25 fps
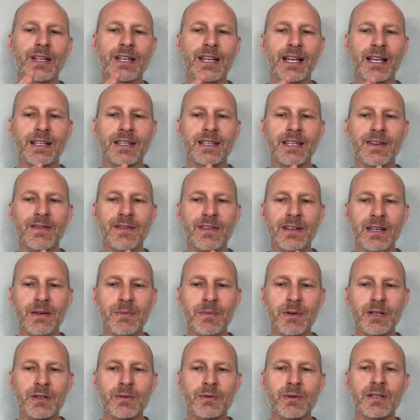
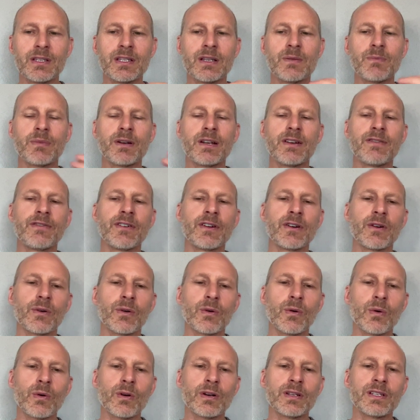connectivity between the
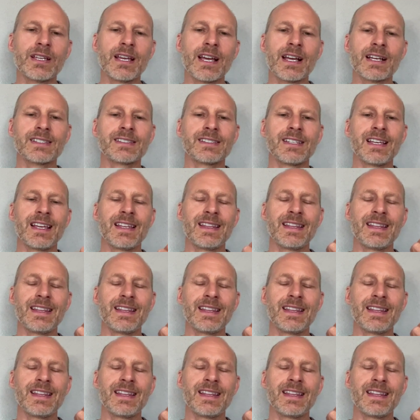prefrontal cortex